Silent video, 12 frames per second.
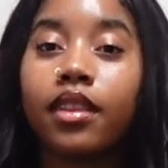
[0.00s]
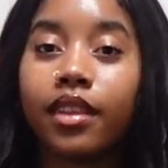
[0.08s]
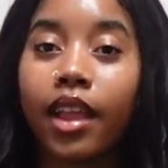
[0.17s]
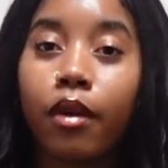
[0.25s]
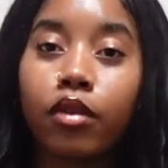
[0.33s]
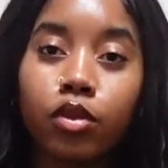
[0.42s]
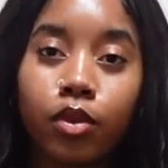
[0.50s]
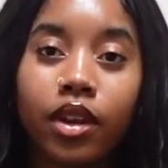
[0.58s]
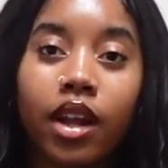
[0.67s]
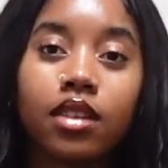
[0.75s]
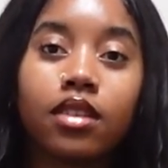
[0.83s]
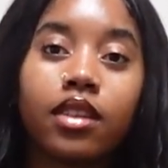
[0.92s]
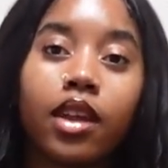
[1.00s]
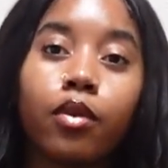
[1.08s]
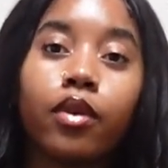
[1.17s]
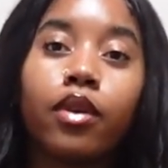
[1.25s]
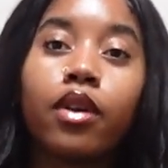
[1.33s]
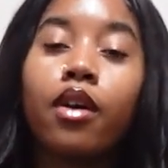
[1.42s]
that was what not to say.
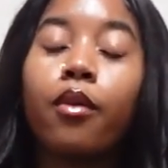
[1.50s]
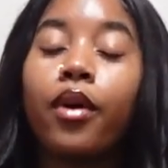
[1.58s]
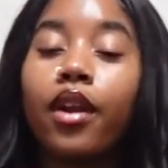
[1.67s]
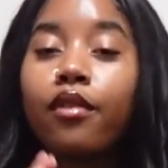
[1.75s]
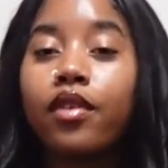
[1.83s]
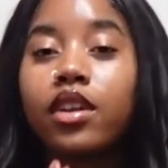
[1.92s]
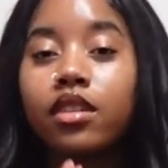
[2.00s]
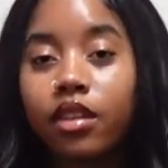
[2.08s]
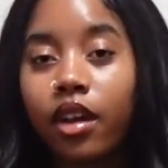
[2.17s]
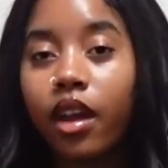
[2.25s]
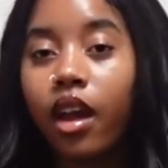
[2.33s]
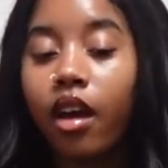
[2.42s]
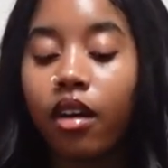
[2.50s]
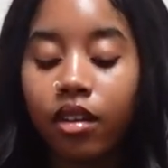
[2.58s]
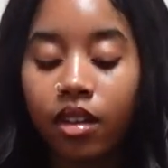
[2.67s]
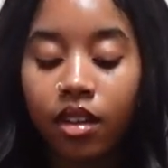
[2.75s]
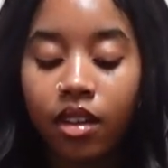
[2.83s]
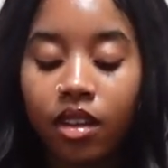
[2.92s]
What I'm finna tell y'all
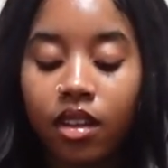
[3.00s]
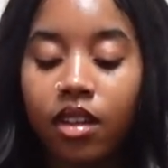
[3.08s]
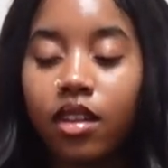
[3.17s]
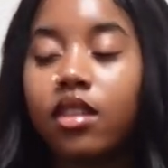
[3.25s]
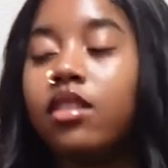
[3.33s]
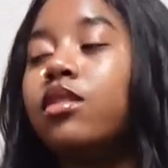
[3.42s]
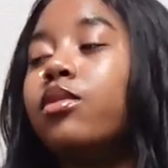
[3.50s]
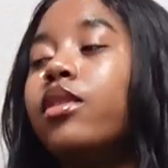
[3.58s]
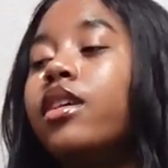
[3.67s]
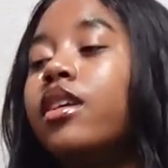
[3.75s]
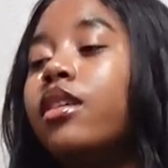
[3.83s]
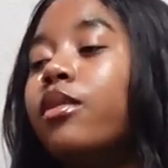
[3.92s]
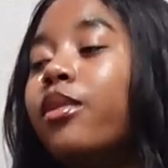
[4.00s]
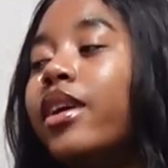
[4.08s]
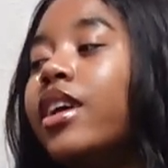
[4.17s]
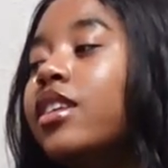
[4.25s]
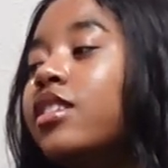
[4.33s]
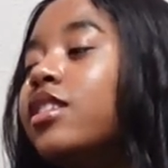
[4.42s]
is what
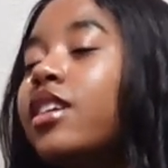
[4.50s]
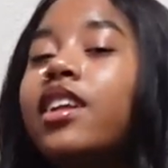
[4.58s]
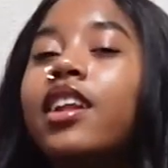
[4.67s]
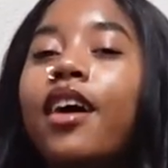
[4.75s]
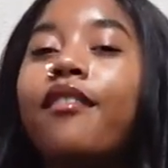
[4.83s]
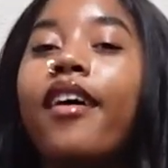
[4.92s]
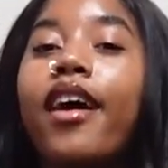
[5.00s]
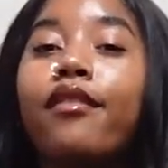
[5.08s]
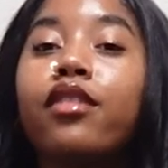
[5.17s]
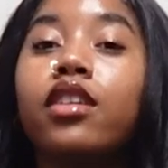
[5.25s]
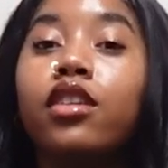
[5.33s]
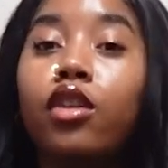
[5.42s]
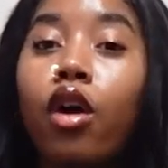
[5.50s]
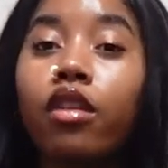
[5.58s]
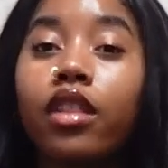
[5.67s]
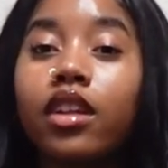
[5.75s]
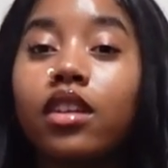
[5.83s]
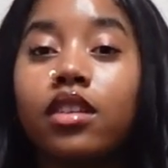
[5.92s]
he shouldn't have ever.
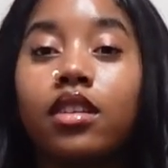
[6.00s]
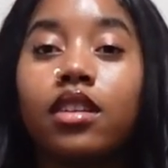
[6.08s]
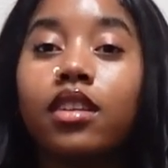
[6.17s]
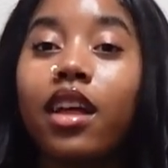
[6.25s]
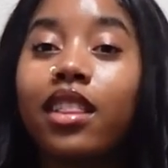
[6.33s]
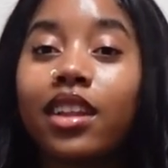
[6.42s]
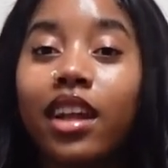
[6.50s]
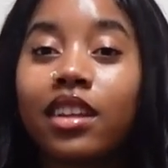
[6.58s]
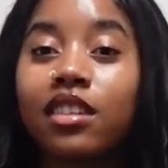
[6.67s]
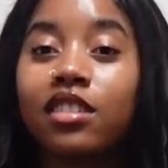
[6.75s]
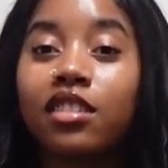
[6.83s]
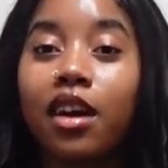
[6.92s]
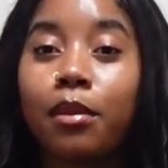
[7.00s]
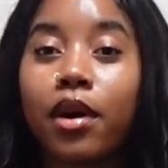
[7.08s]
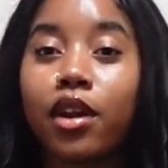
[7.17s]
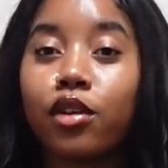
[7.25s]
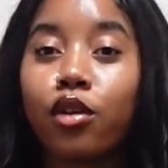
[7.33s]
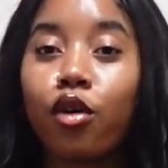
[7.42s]
Nothing like this should come out
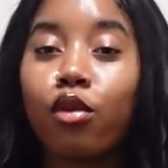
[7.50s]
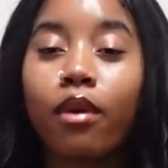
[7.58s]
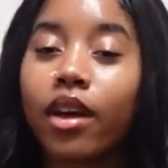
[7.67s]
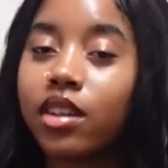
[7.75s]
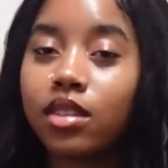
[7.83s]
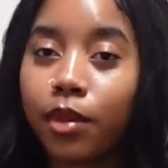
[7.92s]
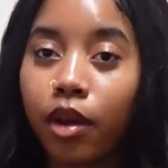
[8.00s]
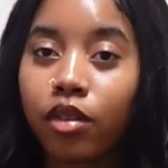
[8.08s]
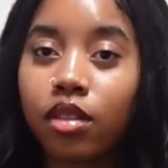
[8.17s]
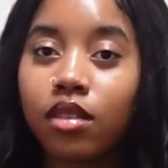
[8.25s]
of nobody's mouth.